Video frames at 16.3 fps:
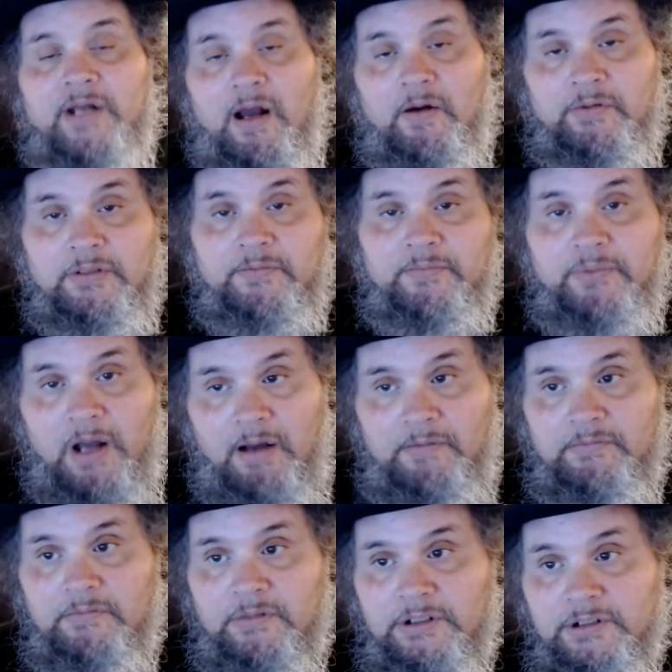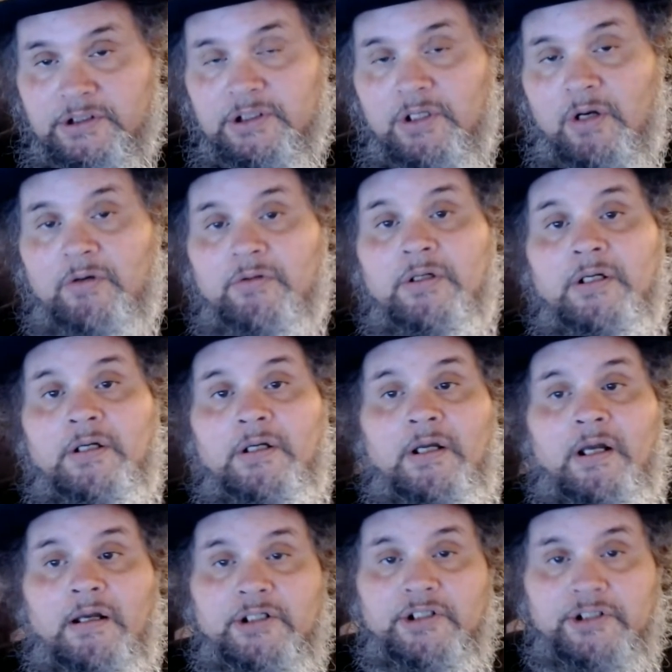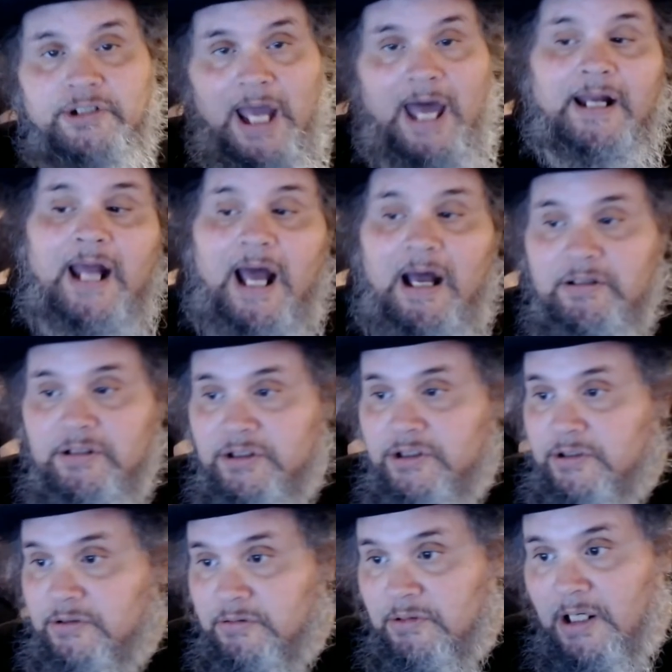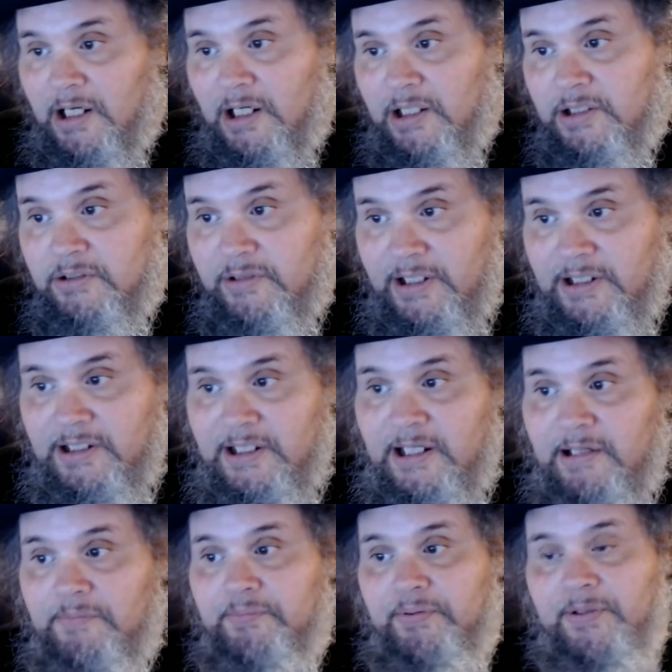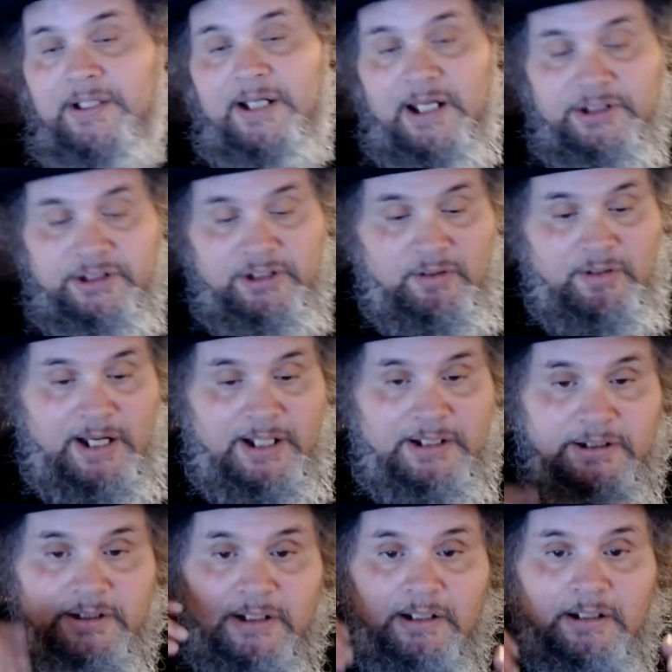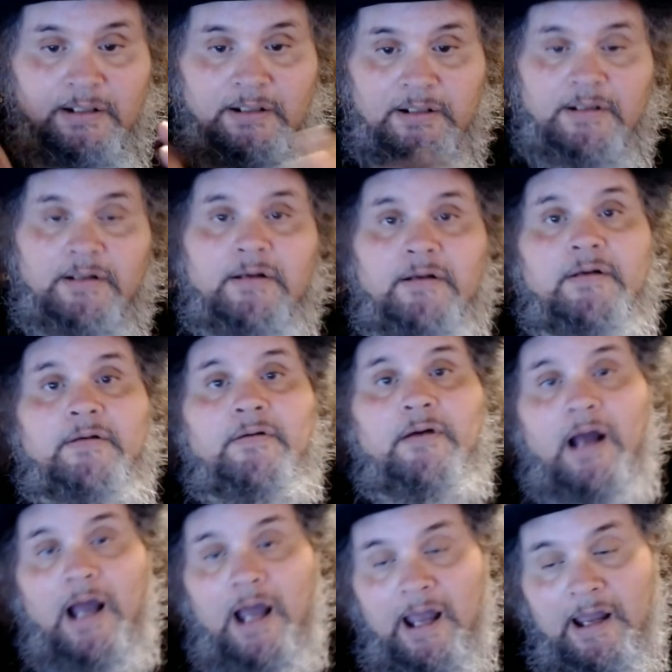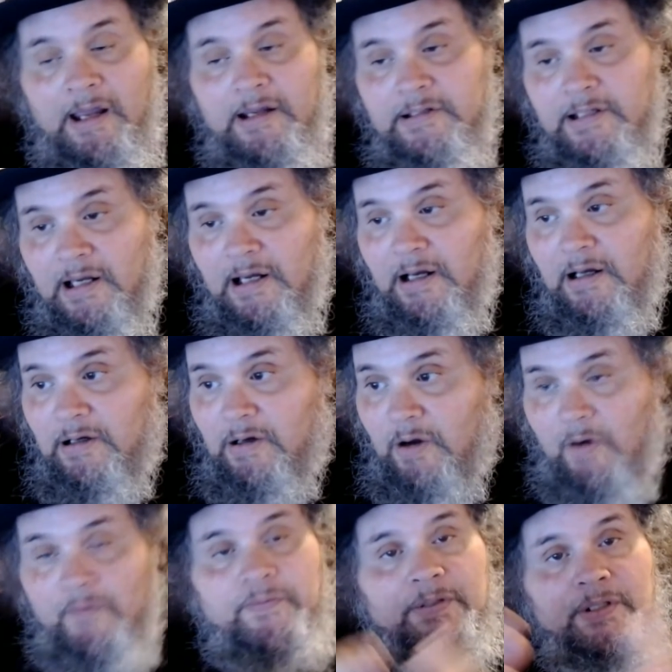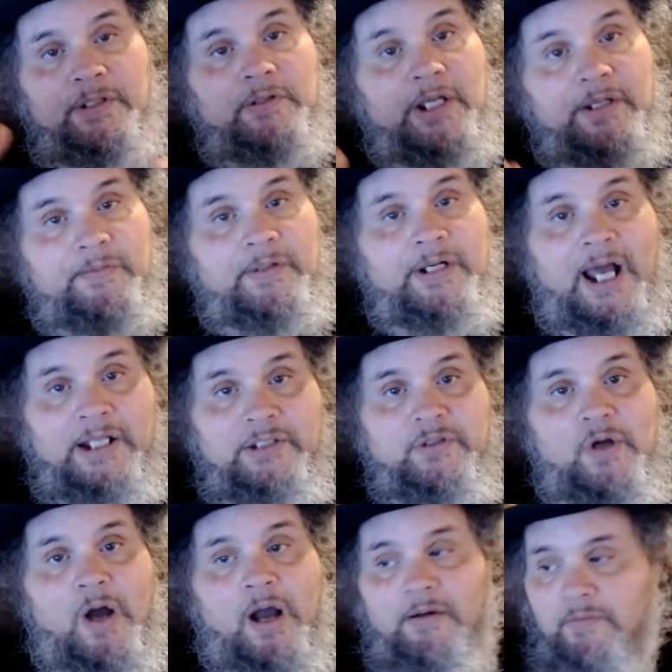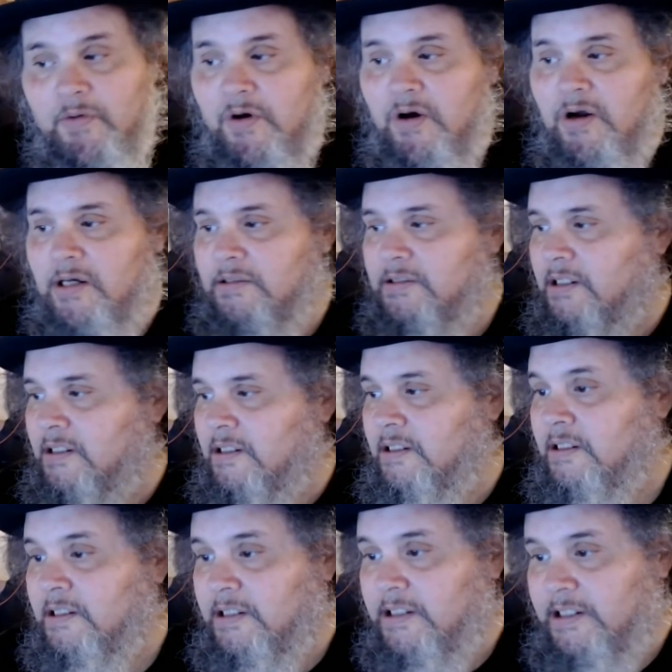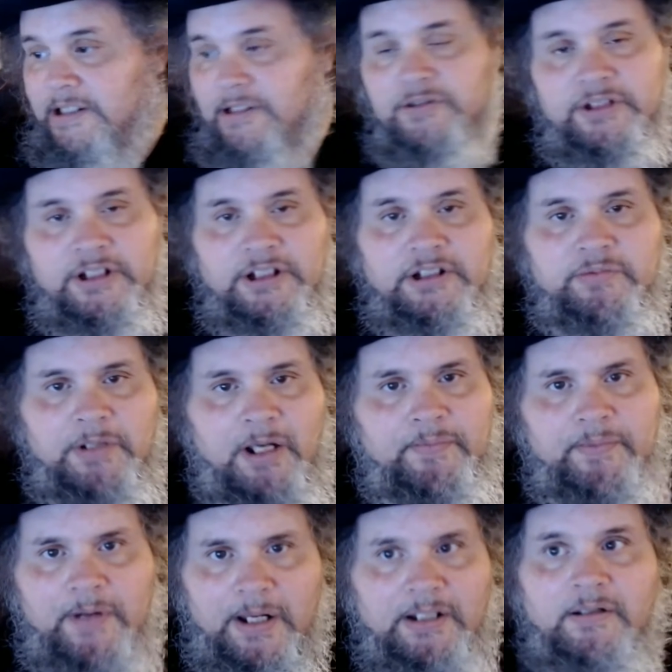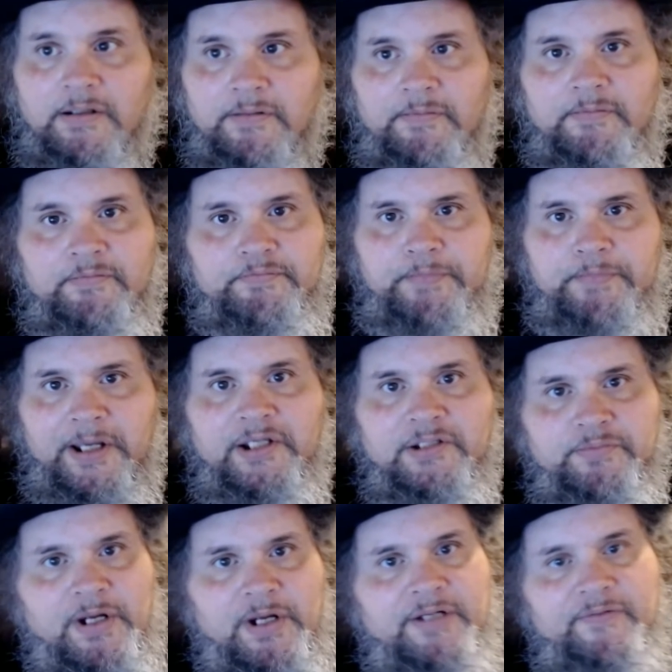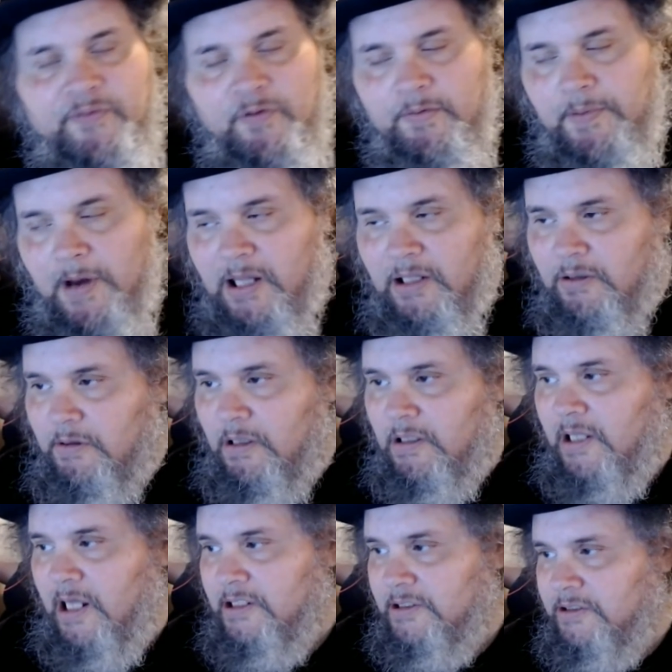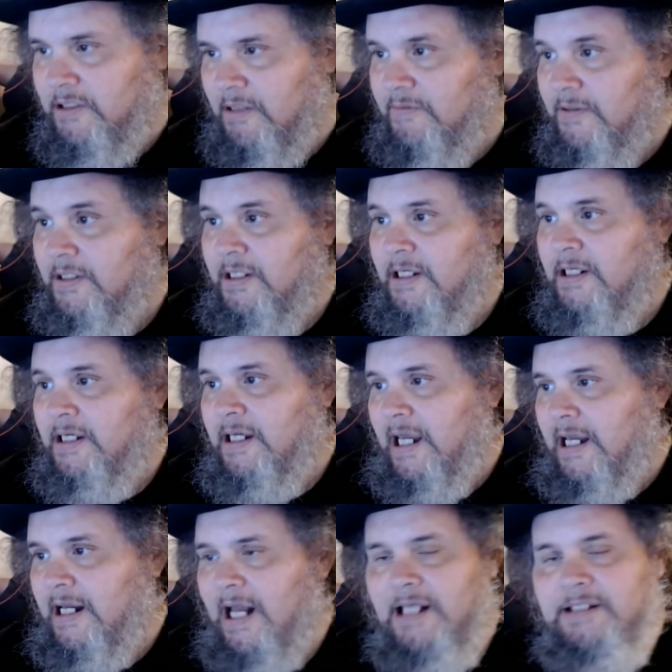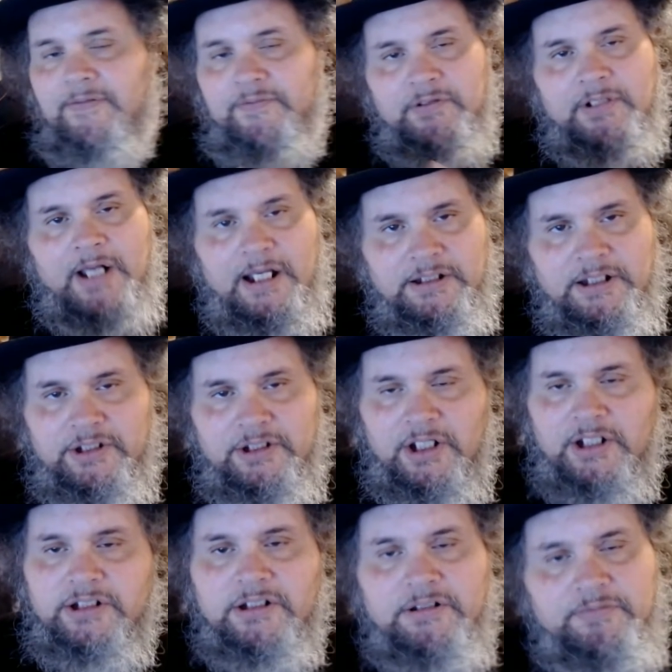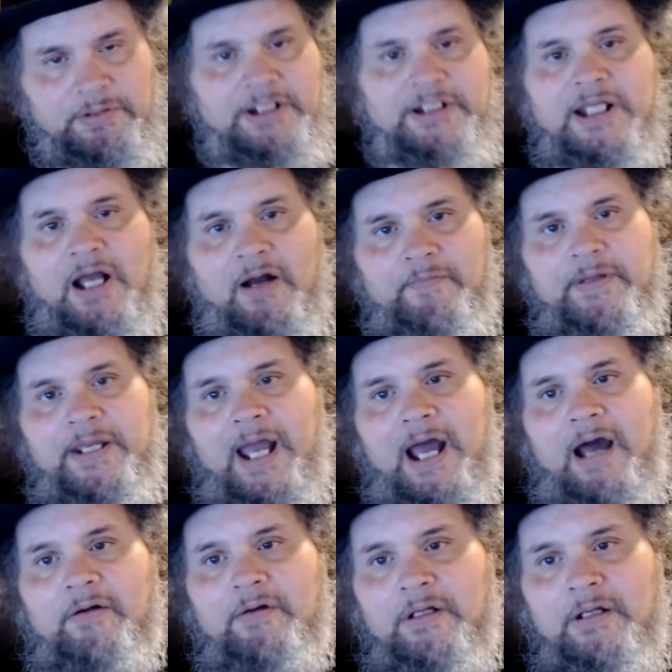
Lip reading: what the problem was. So, shout outs to 3D Print SOS, and hopefully him and I talk more, and he'll teach me. I'm probably going to pick his brain for a lot of stuff. And guys, if you got suggestions, please help me out.